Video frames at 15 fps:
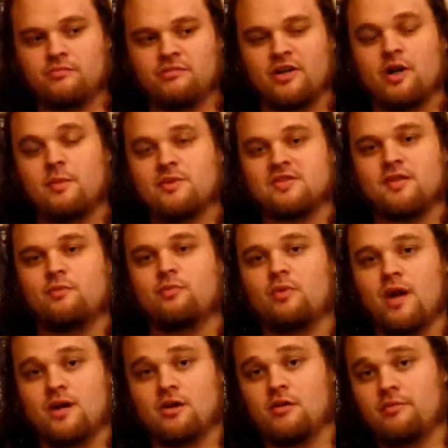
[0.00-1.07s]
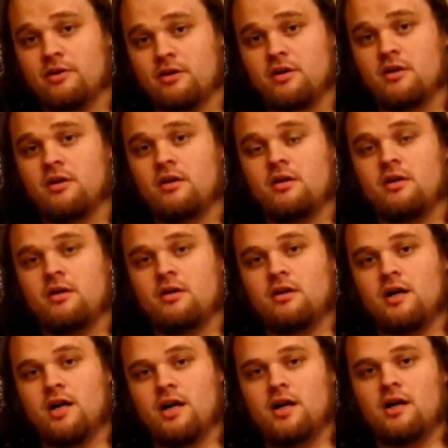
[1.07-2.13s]
Frank Herbert's son, Brian Herbert,
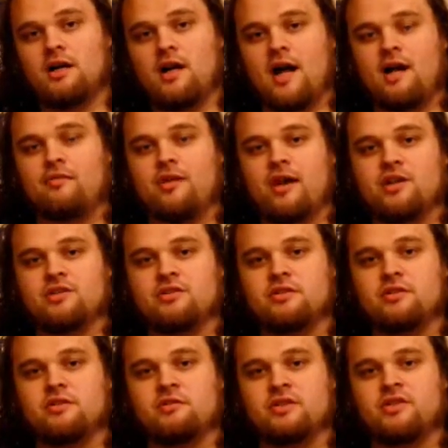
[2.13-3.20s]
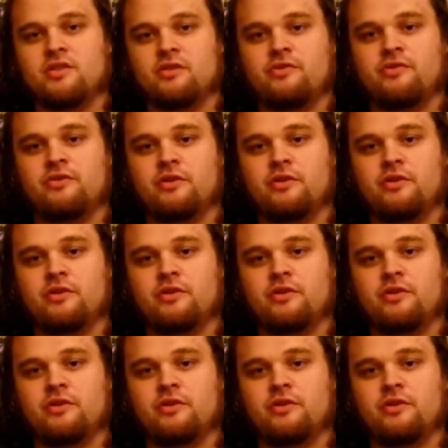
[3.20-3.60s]
have actually continued the